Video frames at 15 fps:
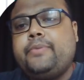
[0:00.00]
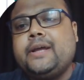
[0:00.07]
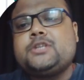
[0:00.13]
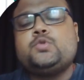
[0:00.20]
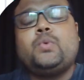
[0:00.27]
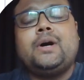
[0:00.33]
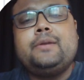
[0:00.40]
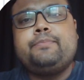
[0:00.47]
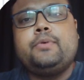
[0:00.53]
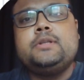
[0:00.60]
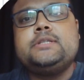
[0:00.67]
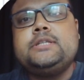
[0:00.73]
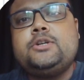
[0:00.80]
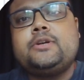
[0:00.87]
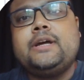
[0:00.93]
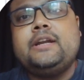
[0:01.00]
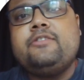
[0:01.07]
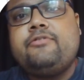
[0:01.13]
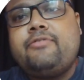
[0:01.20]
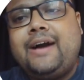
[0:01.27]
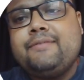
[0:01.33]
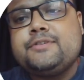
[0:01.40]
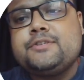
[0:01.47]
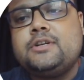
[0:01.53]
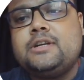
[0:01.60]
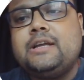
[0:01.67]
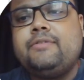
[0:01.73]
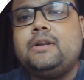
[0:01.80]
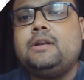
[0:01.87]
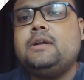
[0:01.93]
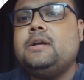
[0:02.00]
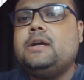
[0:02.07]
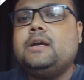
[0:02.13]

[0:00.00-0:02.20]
breaks 1.0950 level,